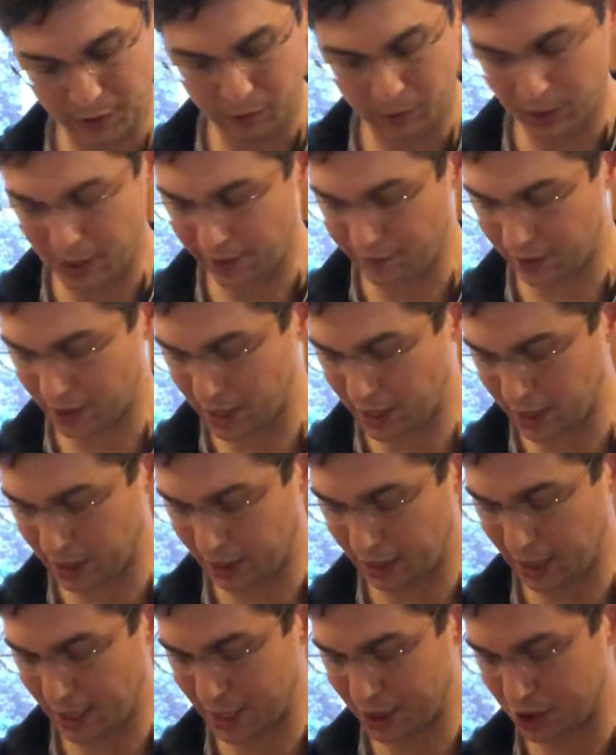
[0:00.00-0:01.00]
it in whatever kind
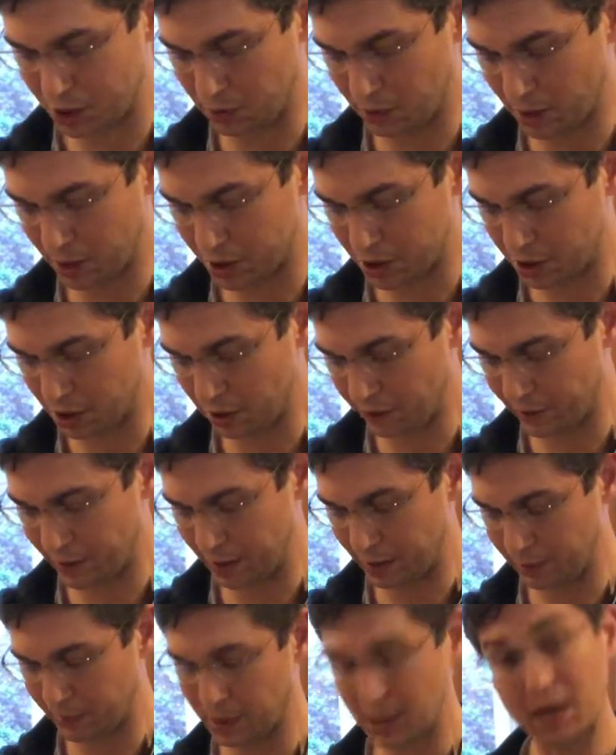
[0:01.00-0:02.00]
of glass you want to serve
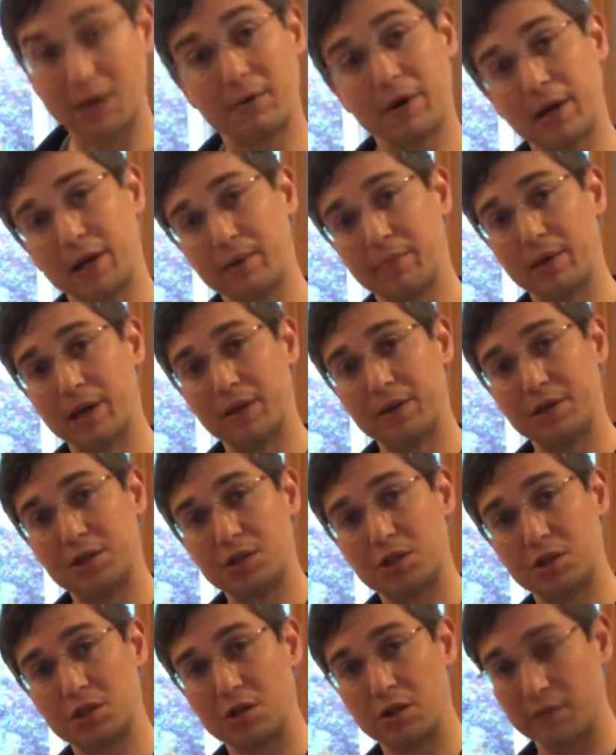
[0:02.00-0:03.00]
it in, but I recommend that
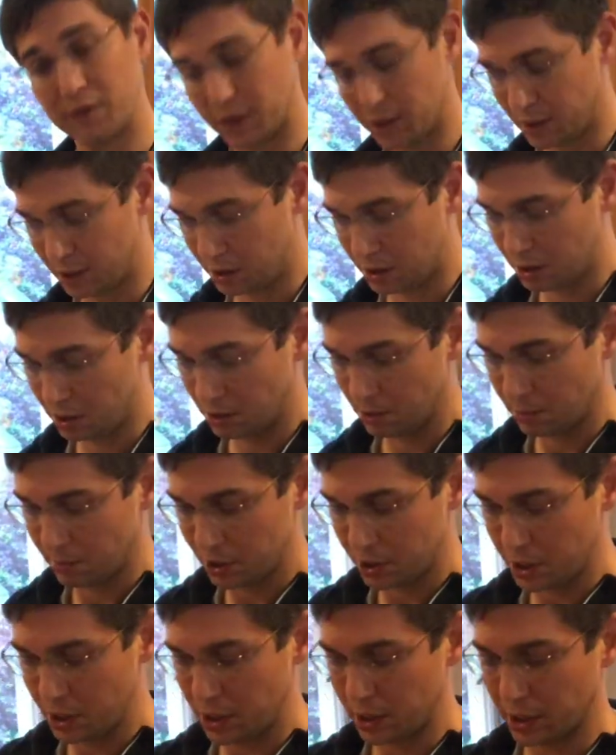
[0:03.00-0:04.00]
you serve it into a
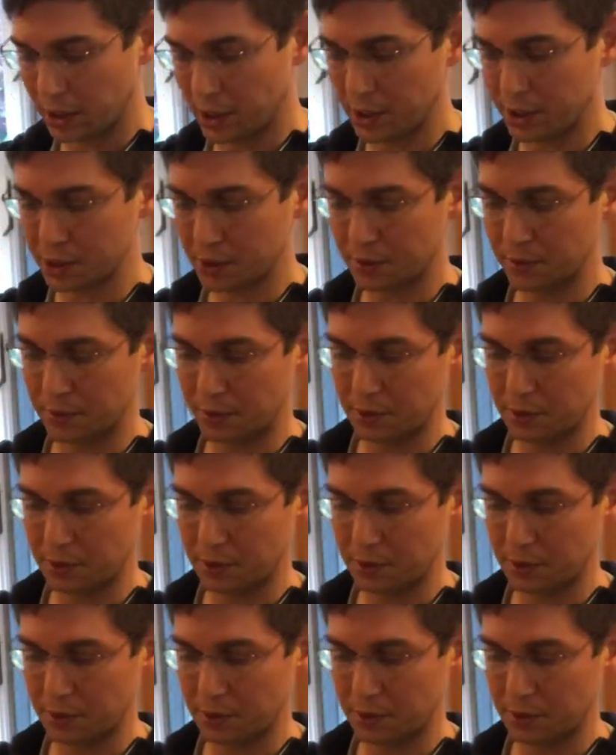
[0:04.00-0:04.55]
martini glass.